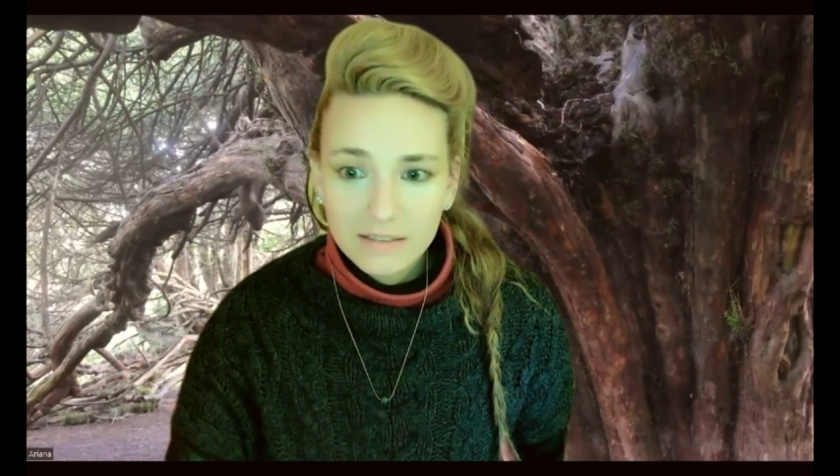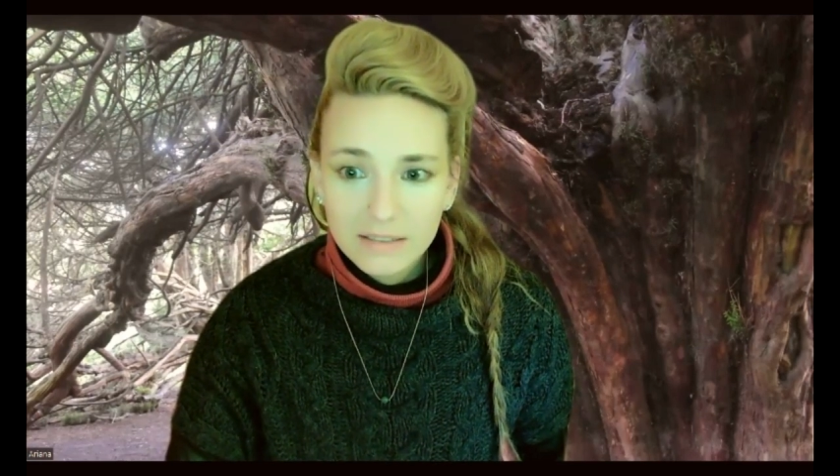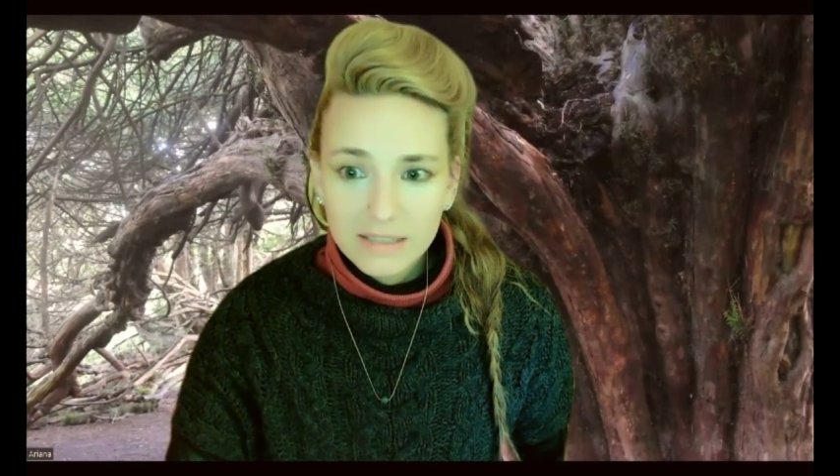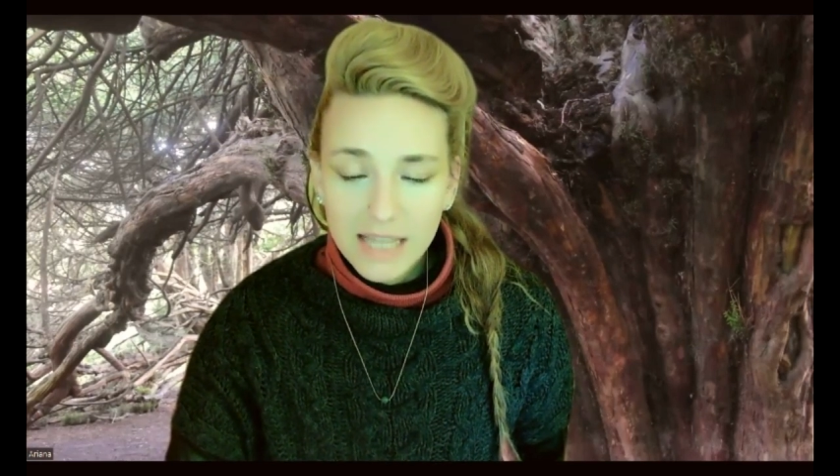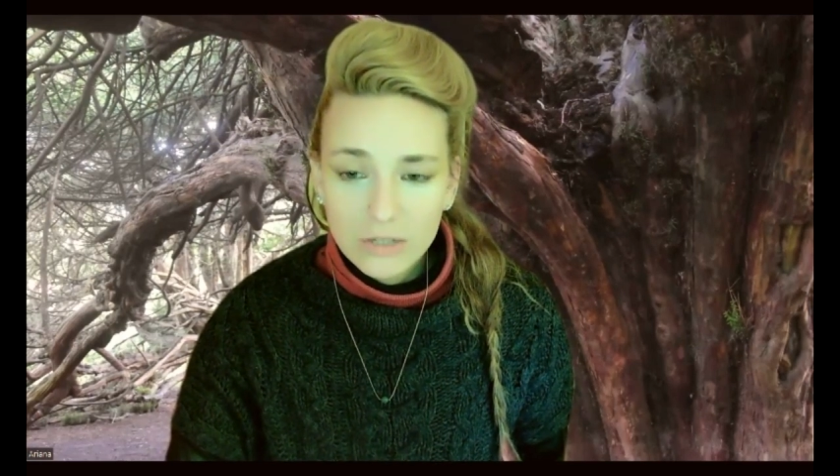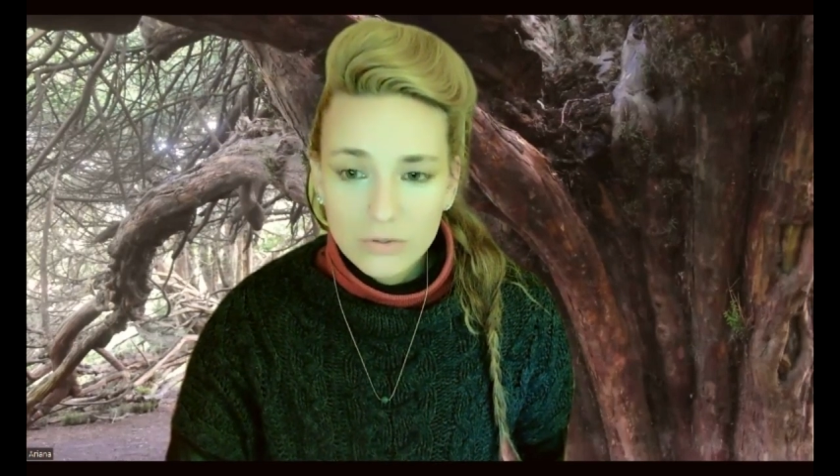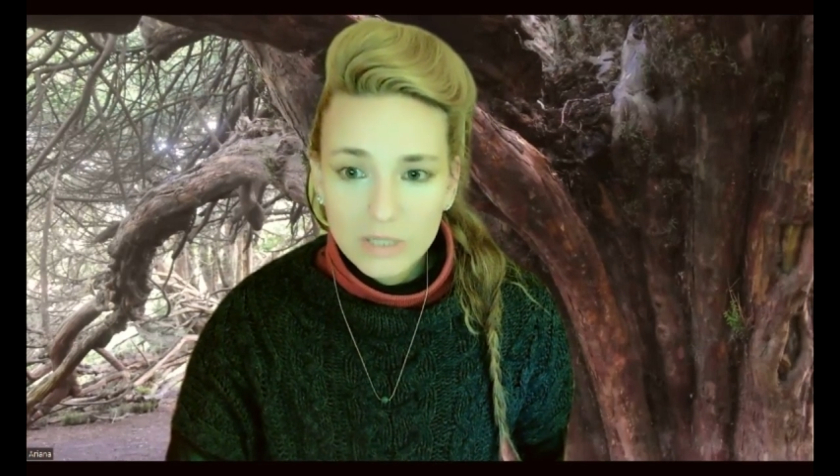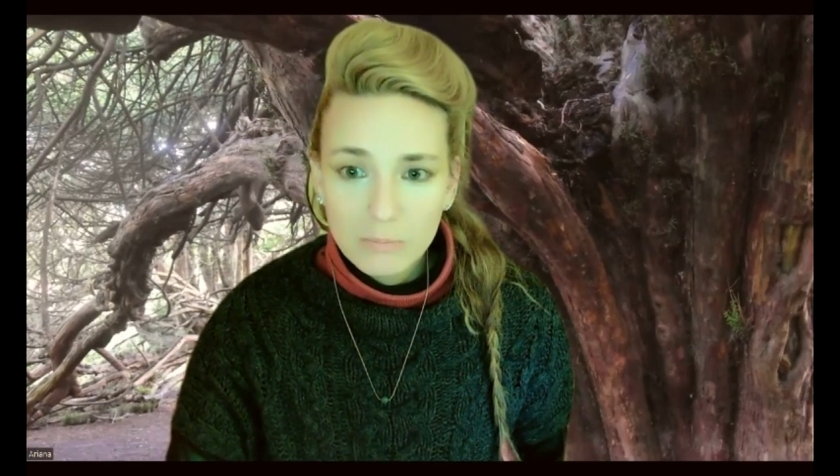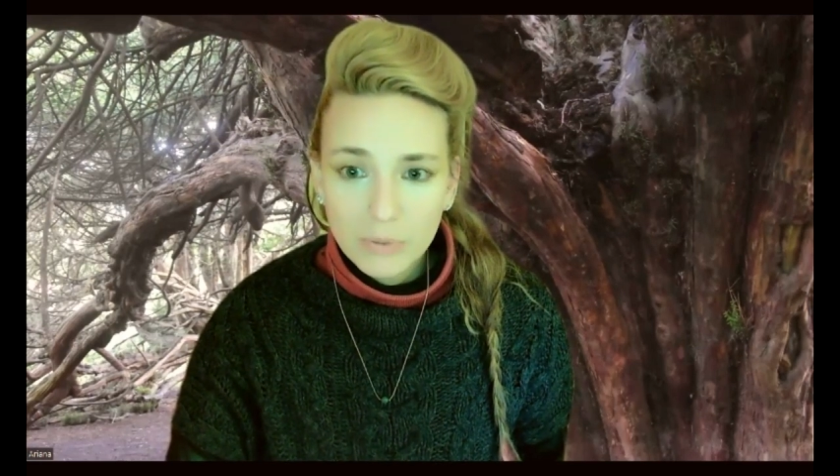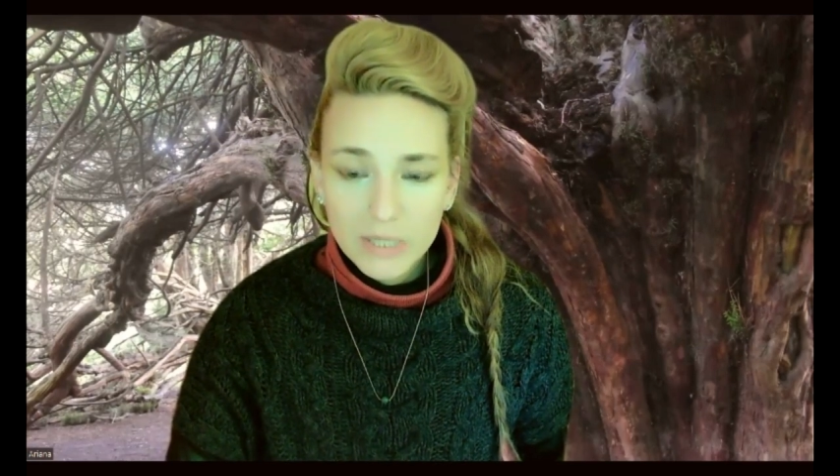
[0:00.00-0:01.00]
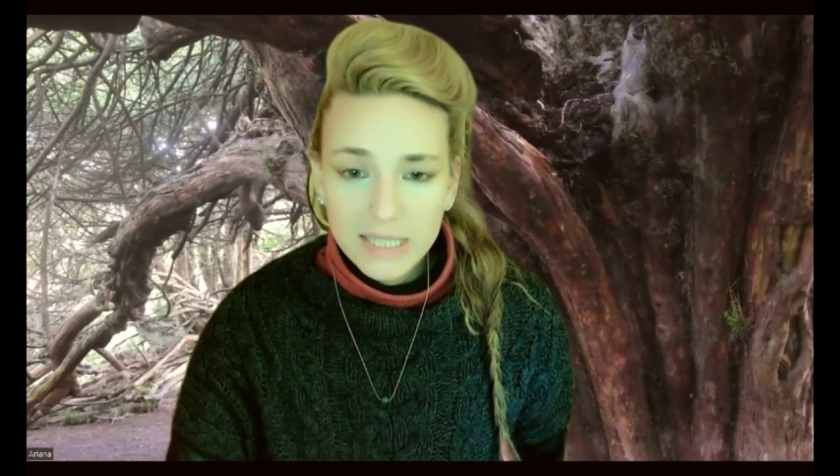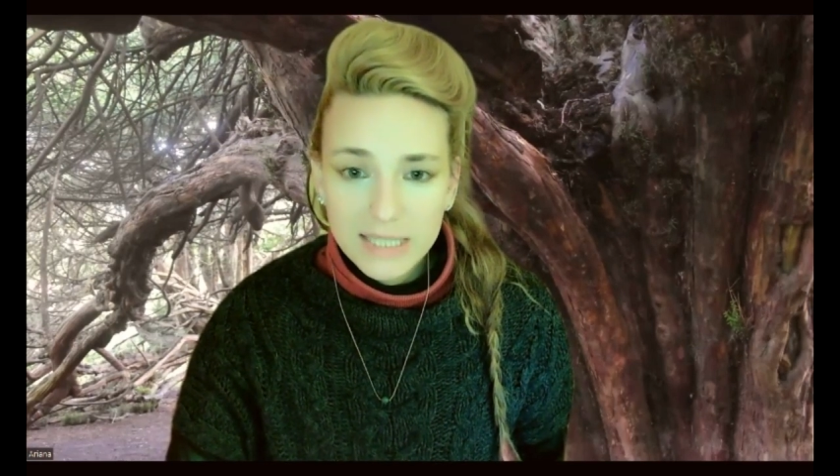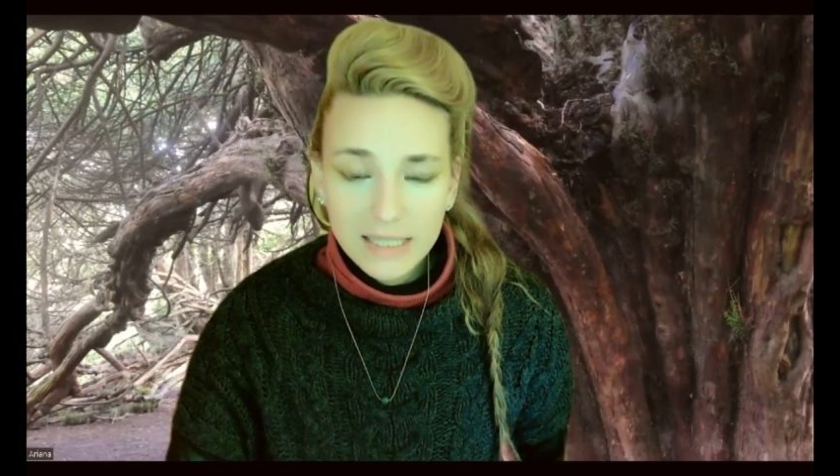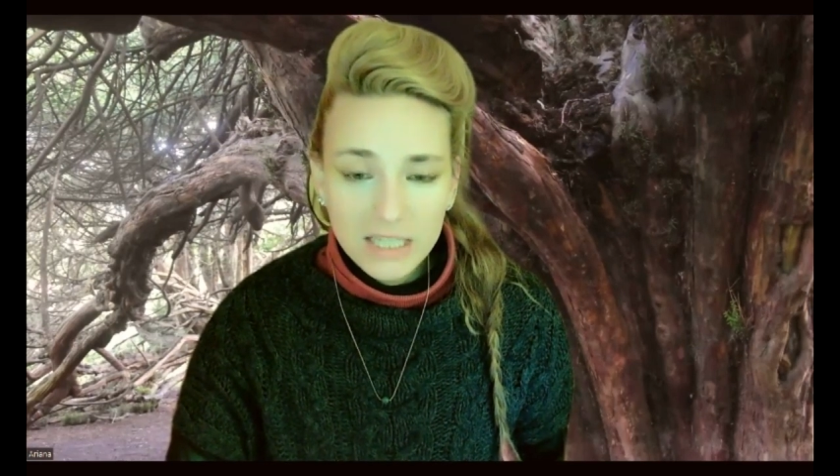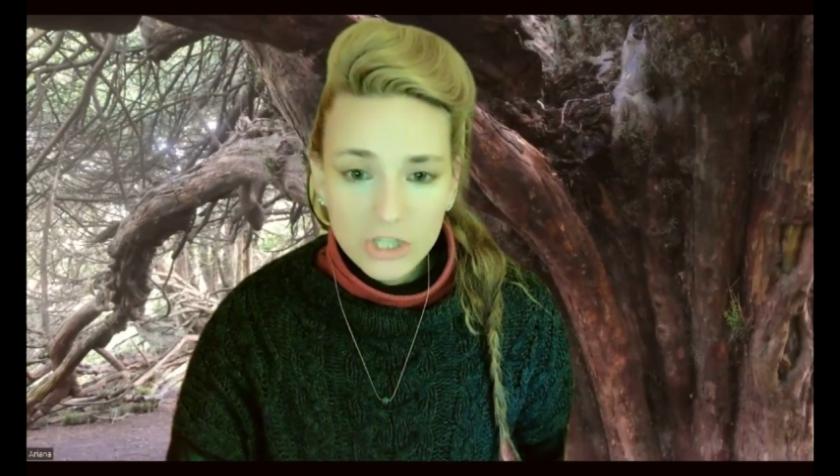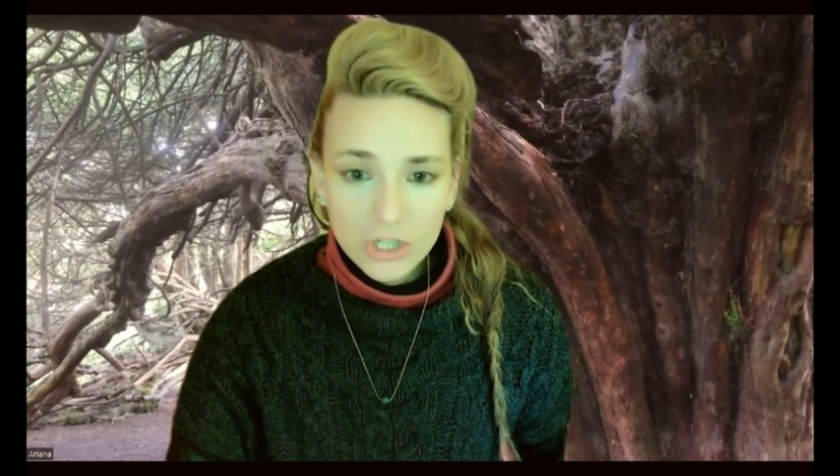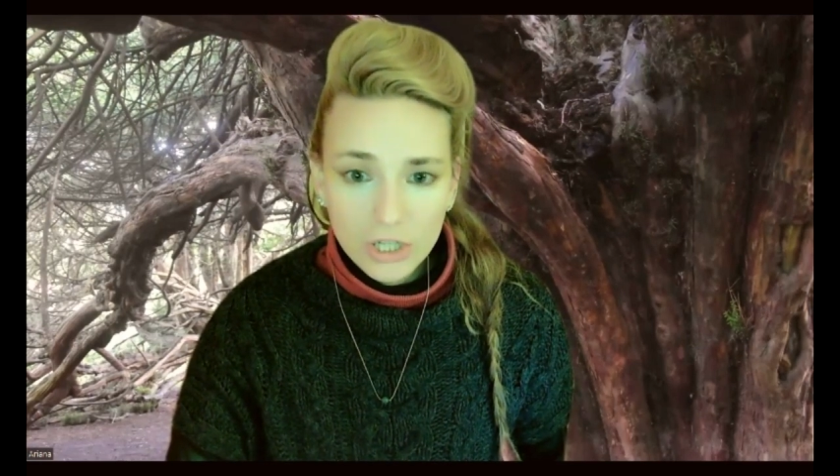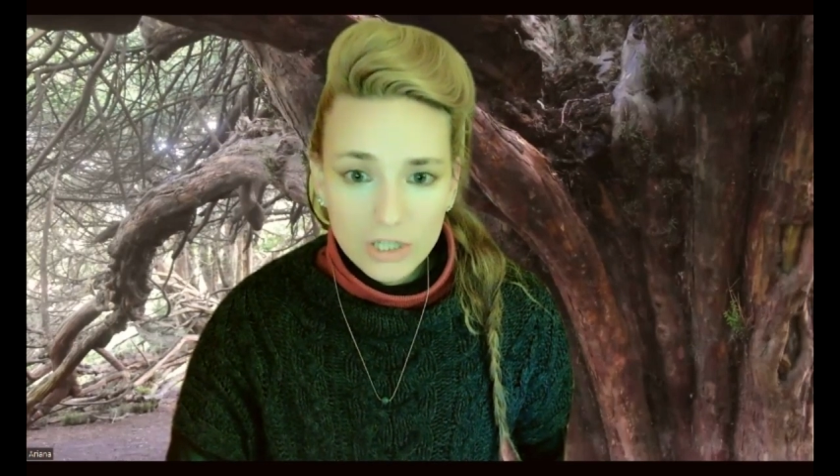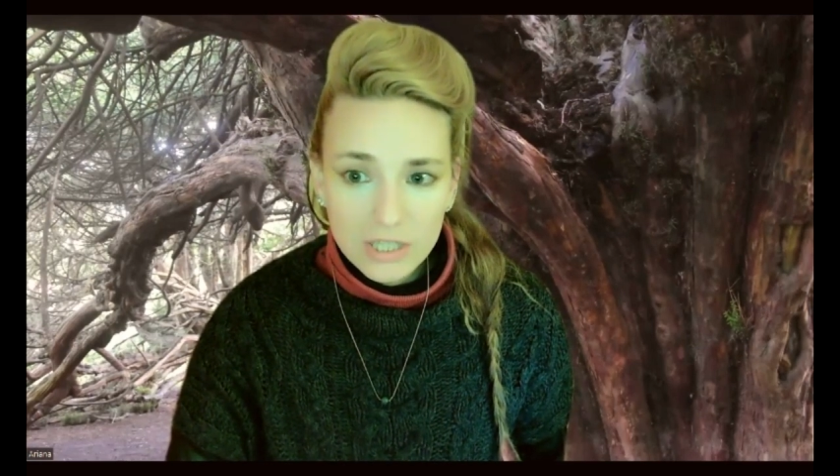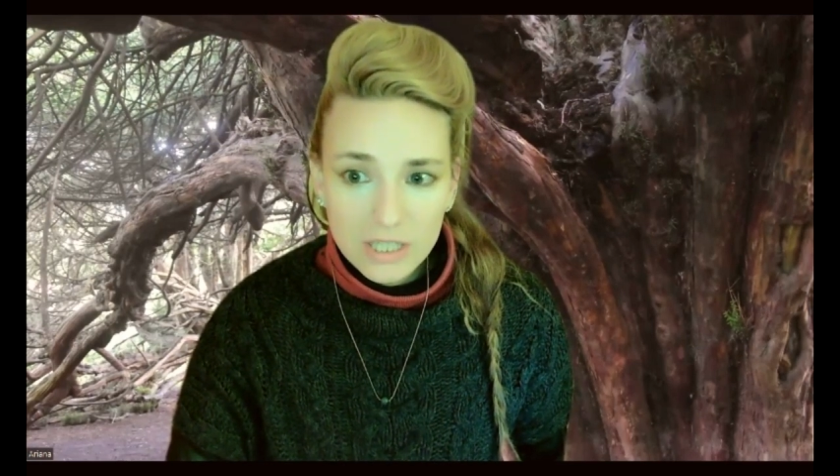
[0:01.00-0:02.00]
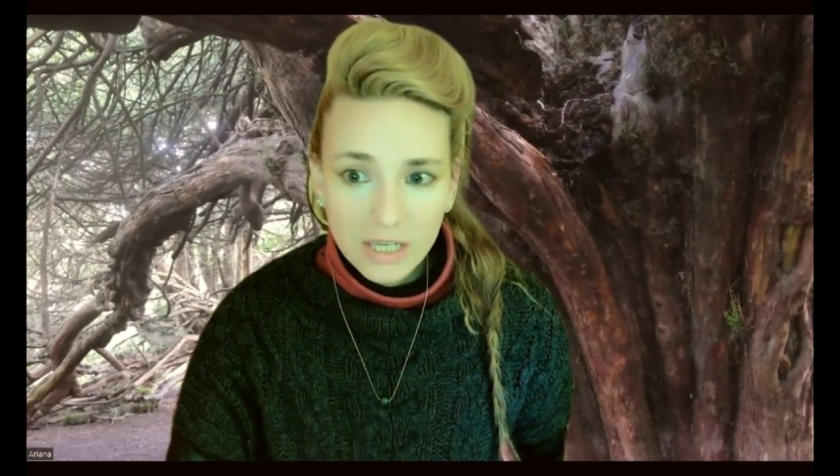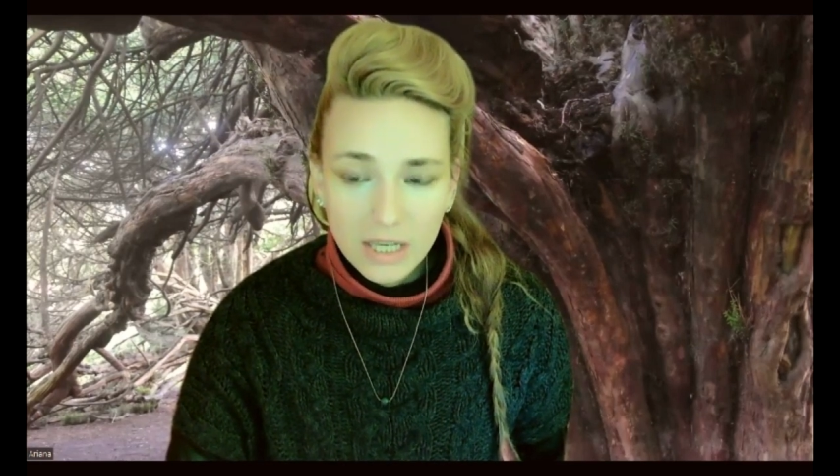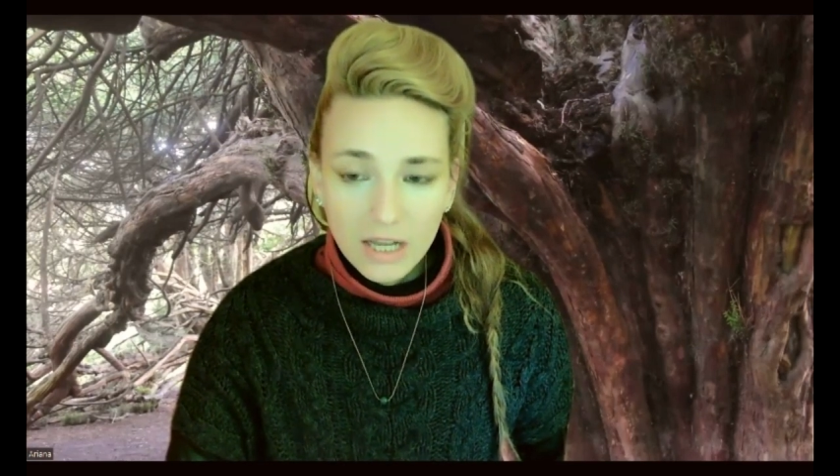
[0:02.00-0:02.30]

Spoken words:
it's actually pretty delicious.